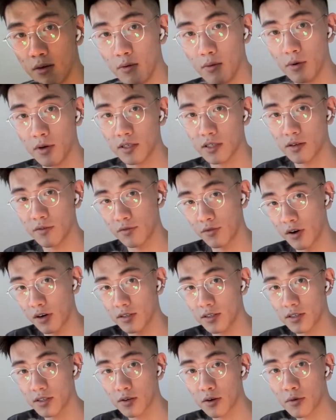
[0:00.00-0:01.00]
What is up,
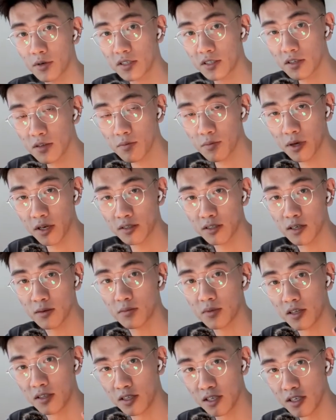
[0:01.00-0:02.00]
friends? So I recently picked
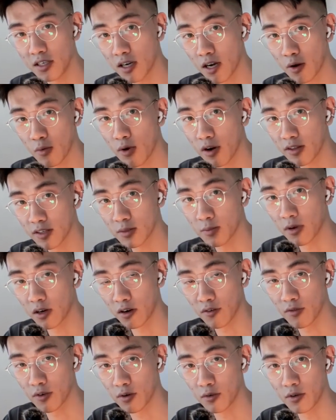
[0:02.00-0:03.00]
up the DJI wireless
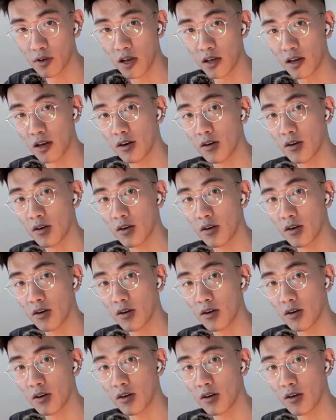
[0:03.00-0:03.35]
microphone and I